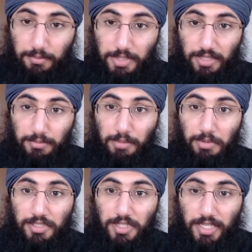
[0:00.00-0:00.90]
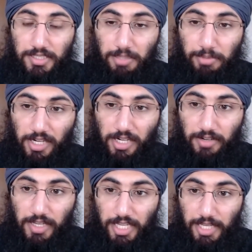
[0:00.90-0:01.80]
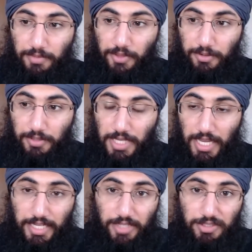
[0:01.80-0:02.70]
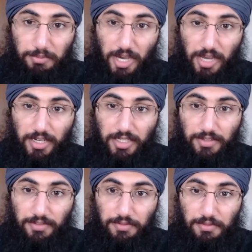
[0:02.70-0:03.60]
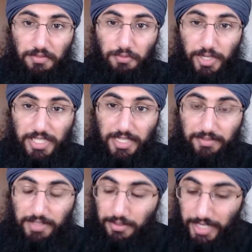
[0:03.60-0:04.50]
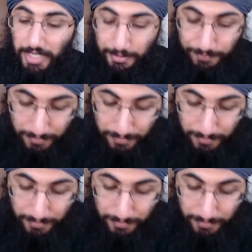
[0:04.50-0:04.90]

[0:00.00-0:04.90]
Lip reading: till Baba Janal Singh Pindrawale came through. And he was a product of 47, right?